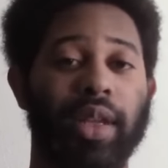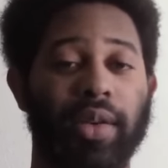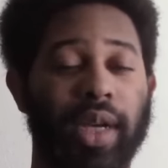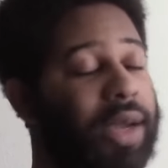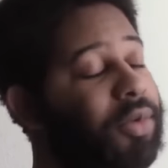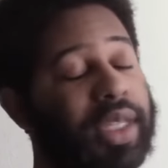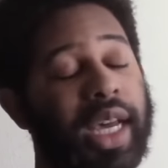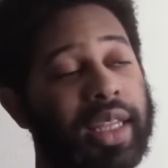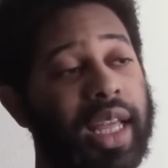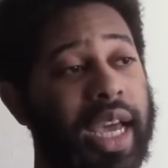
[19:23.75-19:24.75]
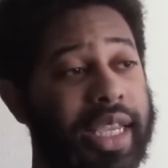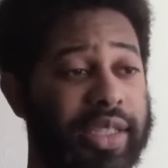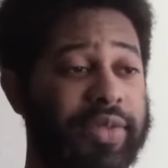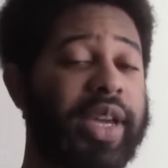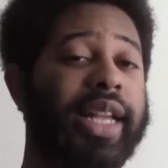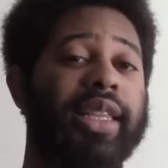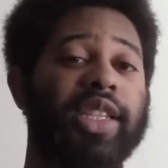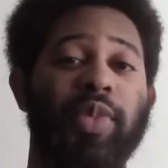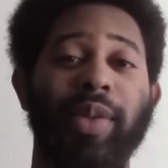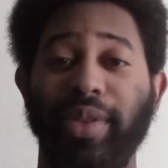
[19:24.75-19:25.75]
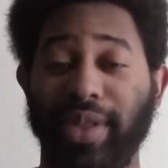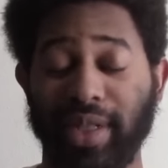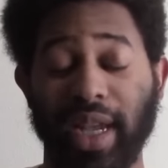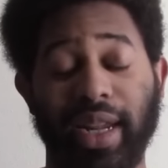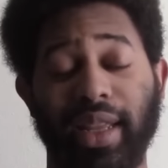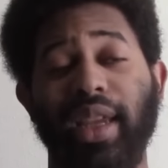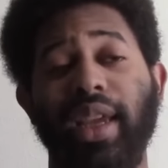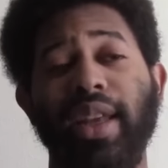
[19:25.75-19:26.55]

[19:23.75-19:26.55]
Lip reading: though, I will not lie, is the fact that these people decided